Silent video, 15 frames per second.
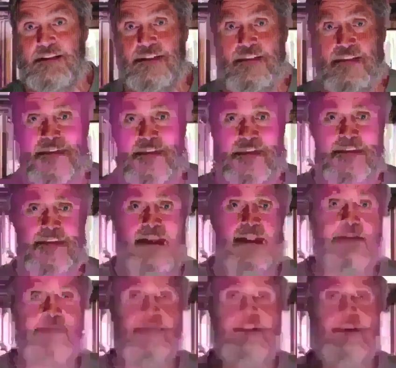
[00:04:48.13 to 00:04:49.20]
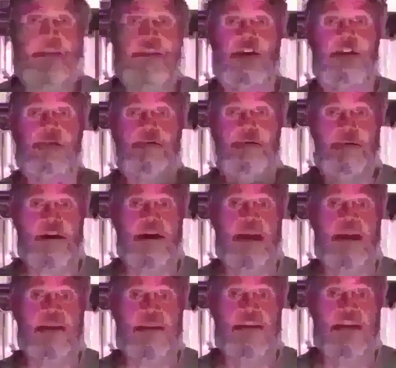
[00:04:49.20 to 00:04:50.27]
listed, punishment,
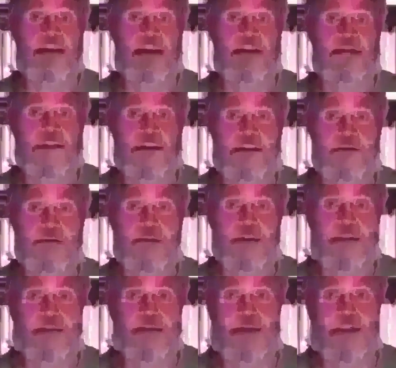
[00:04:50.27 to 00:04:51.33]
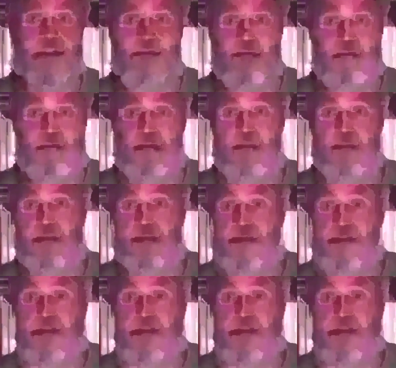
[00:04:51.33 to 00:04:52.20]
chastisement, treatment, taken from